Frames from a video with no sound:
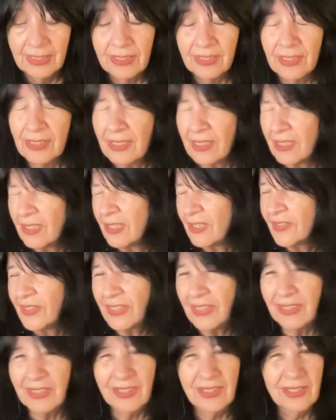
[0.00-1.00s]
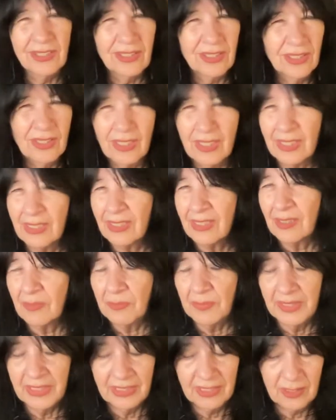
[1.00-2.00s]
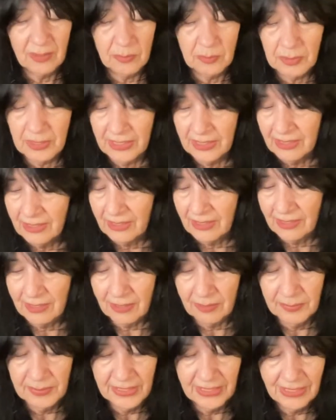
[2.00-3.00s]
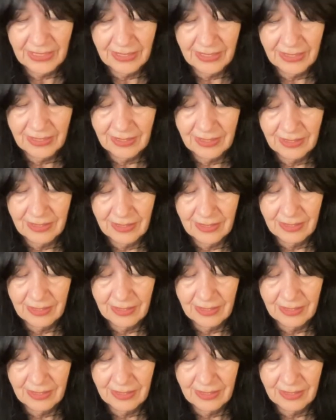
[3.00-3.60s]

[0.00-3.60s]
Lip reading: No, this is not the best place to begin.